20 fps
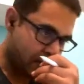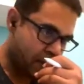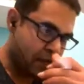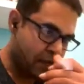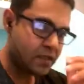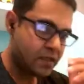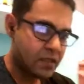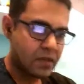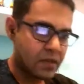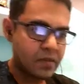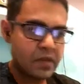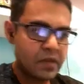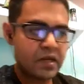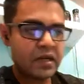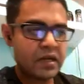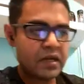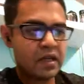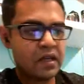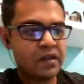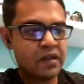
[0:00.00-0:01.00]

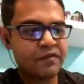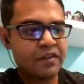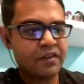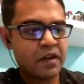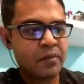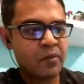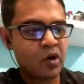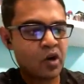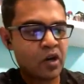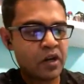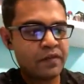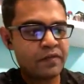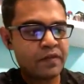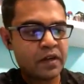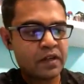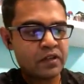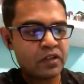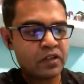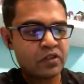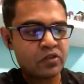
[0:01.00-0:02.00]
Similarly, if I modify
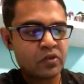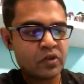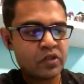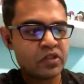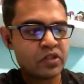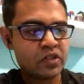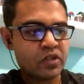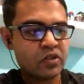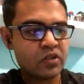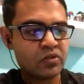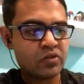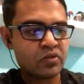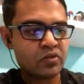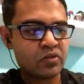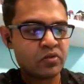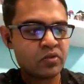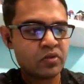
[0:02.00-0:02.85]
this question to